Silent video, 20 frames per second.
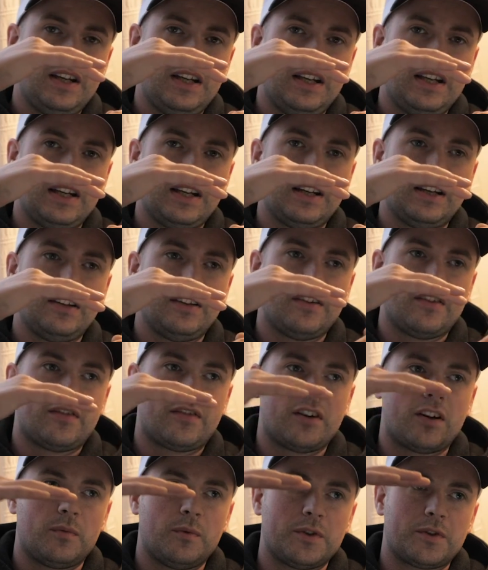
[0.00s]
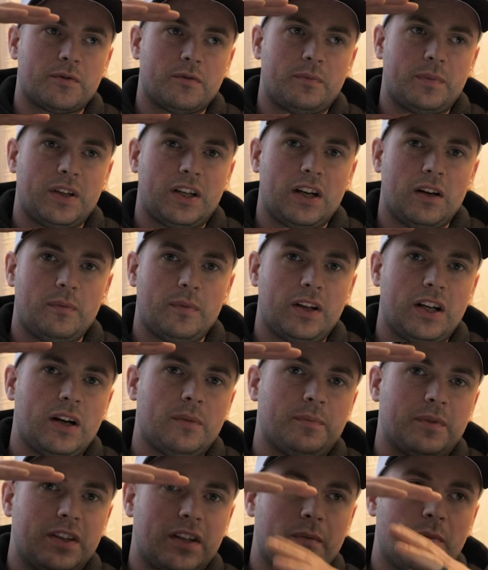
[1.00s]
and the thermals will be coming
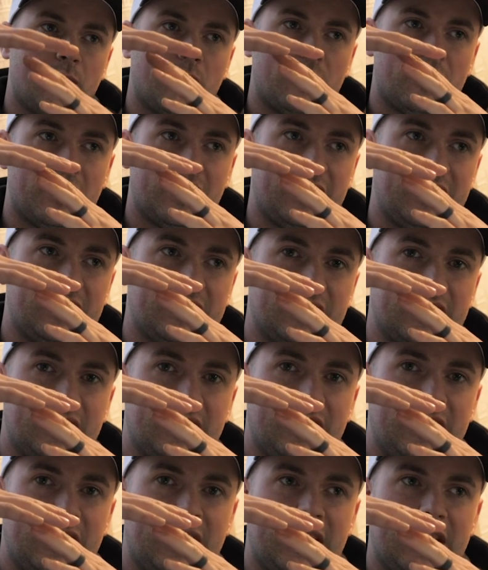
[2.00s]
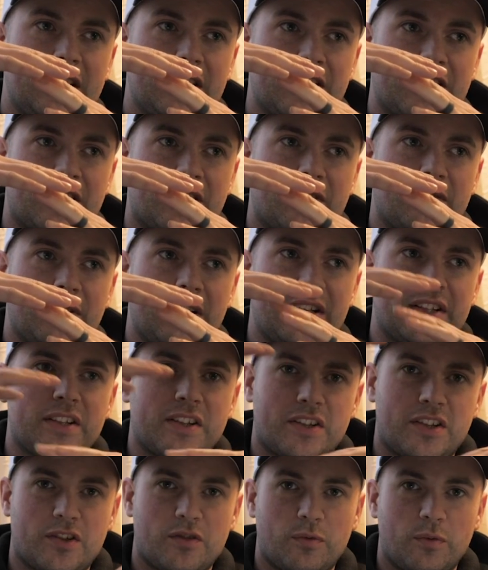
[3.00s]
up in the morning, and it just creates a
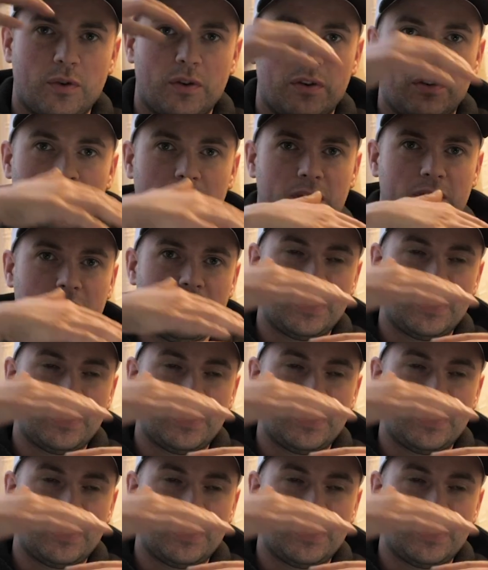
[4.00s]
swirl.